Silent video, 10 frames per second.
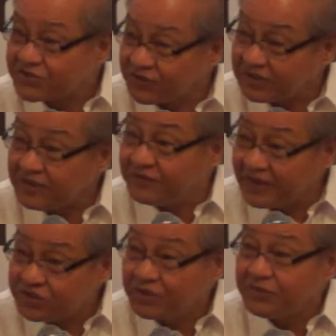so that
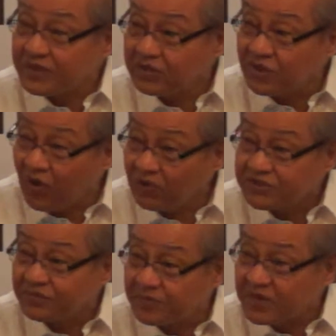eventually we could
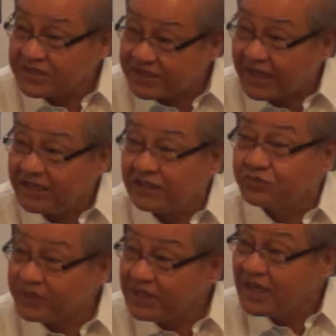also say that
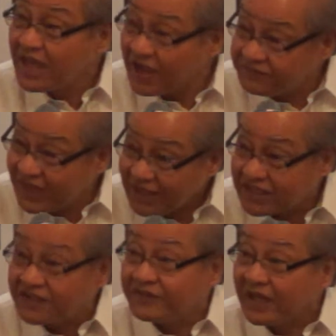we have
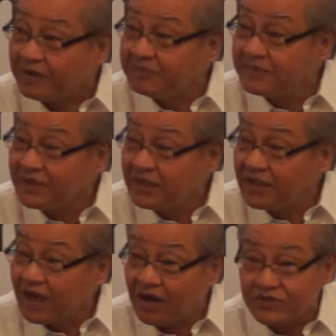not given up
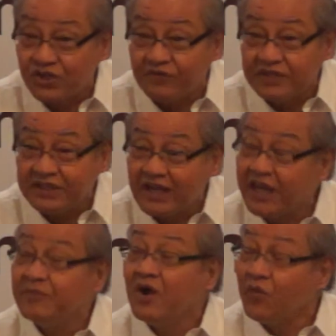our sovereignty
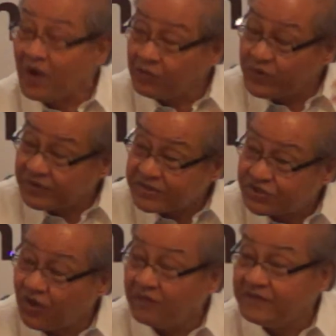claim while we
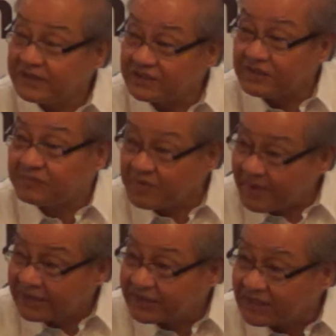resolve it
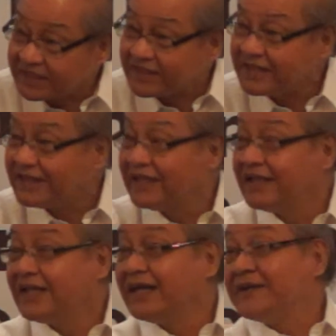diplomatically.
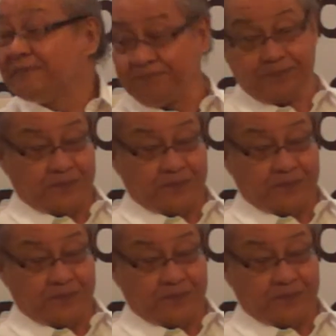Just to